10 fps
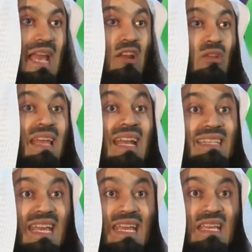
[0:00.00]
And on
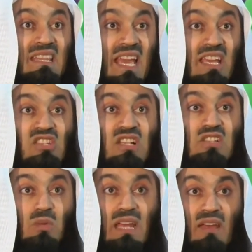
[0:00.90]
that day, the
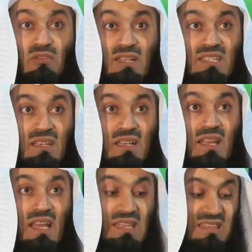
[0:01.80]
angels would have written
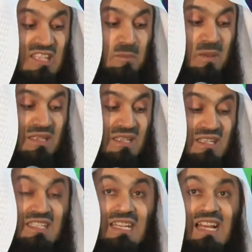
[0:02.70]
that this
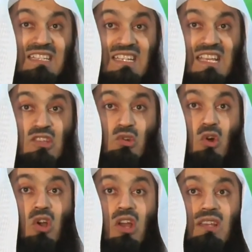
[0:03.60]
person started his
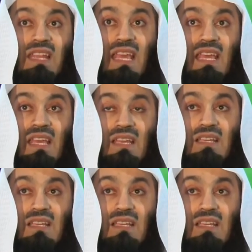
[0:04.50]
or her day